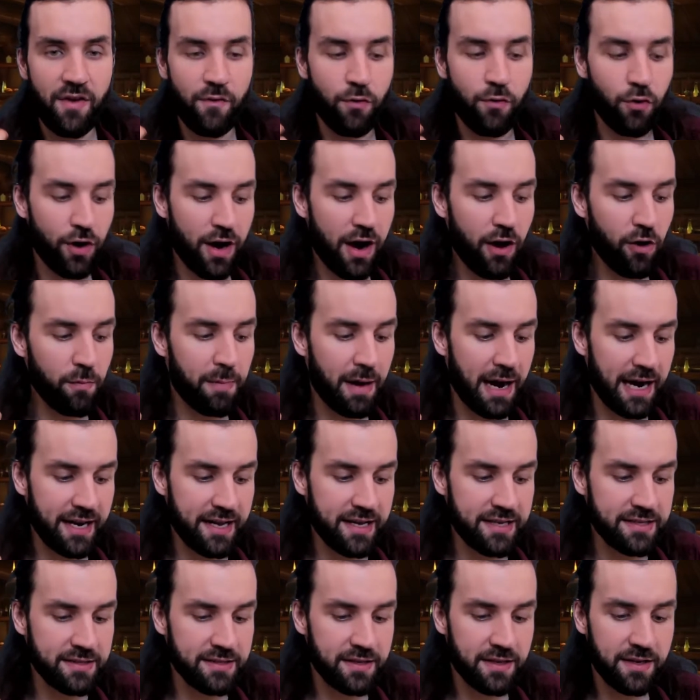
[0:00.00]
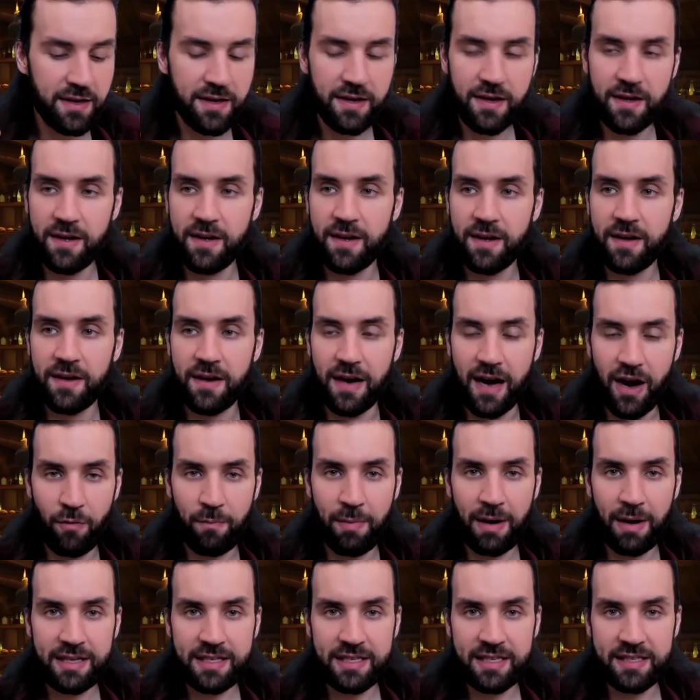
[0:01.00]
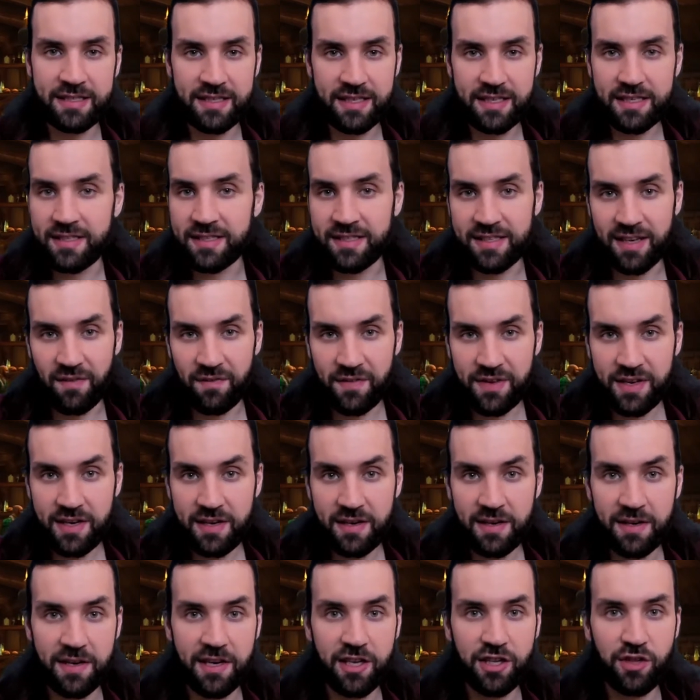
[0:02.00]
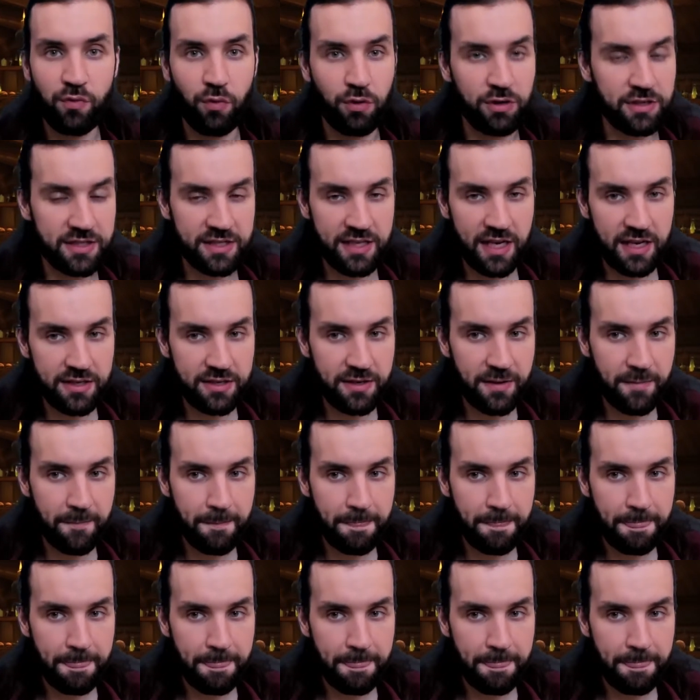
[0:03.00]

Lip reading: For our body sees something, it wants it,